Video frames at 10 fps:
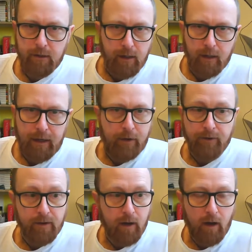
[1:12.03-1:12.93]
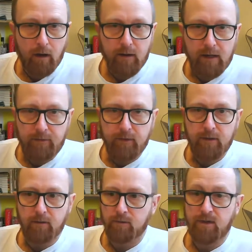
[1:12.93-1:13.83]
out in the car,
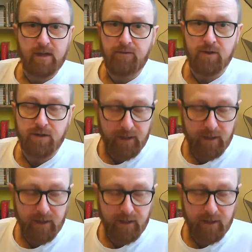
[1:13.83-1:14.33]
even, or even just